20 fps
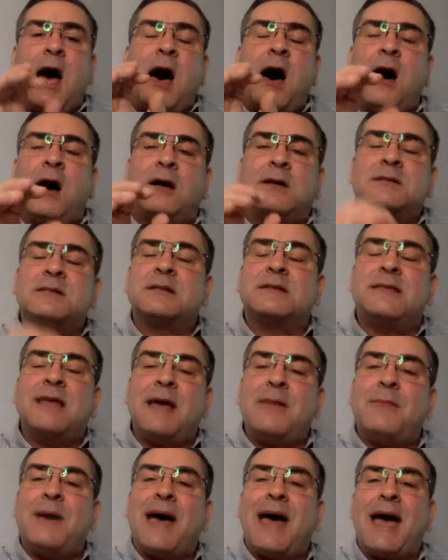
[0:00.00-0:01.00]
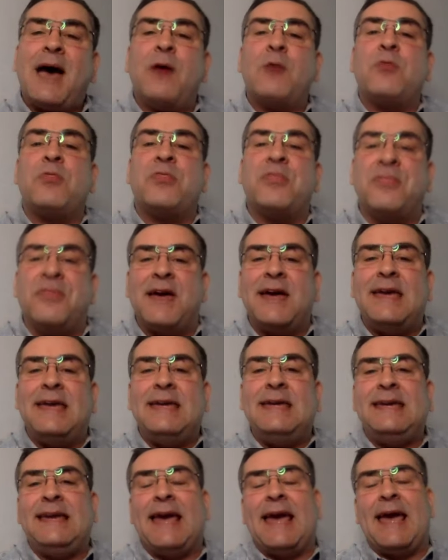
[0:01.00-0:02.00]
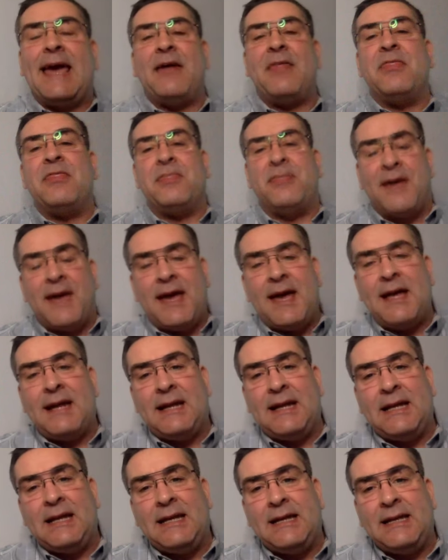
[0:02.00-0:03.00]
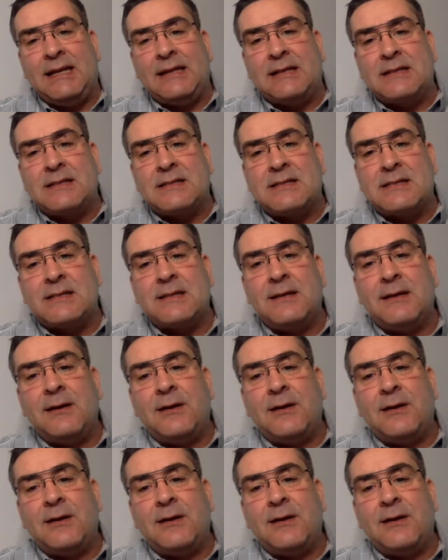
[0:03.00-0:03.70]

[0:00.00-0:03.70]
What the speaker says: Ask them how they get their leads.